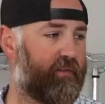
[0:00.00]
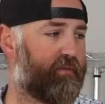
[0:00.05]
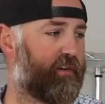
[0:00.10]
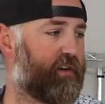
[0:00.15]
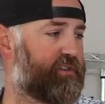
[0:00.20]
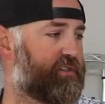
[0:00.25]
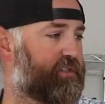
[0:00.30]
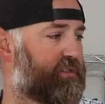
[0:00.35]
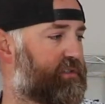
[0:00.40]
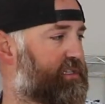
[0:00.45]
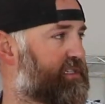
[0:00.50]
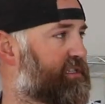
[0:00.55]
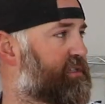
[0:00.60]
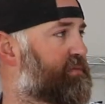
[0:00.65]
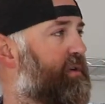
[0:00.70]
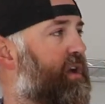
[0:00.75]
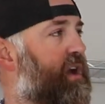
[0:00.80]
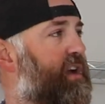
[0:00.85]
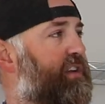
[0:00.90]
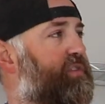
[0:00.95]
version. This is
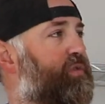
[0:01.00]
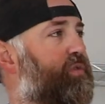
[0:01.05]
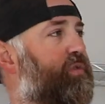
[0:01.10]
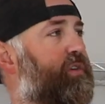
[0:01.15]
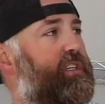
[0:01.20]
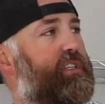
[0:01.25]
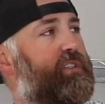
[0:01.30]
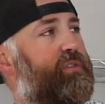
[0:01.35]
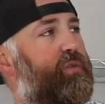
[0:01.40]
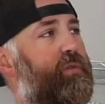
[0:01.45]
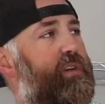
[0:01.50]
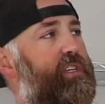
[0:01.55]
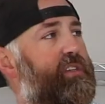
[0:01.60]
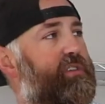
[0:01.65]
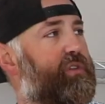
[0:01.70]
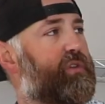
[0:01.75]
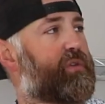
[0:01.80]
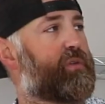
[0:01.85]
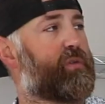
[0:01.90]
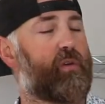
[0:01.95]
probably
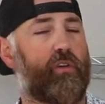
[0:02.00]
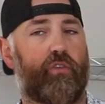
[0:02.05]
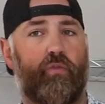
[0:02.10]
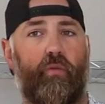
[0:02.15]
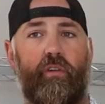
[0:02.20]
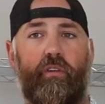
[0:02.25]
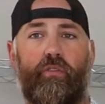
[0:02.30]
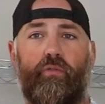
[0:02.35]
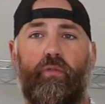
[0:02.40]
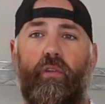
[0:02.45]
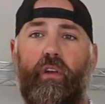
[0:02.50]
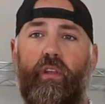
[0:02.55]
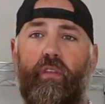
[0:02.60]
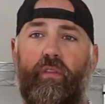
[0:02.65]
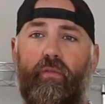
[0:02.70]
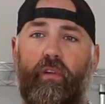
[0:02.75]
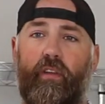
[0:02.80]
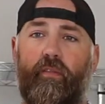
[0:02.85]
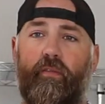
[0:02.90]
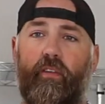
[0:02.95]
2022 or
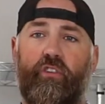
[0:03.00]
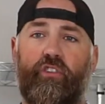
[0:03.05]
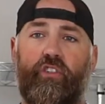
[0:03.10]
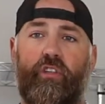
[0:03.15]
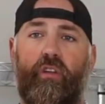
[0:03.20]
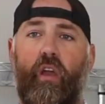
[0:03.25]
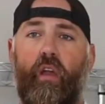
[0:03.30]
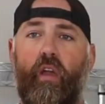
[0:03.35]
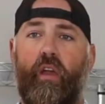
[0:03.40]
2023 version.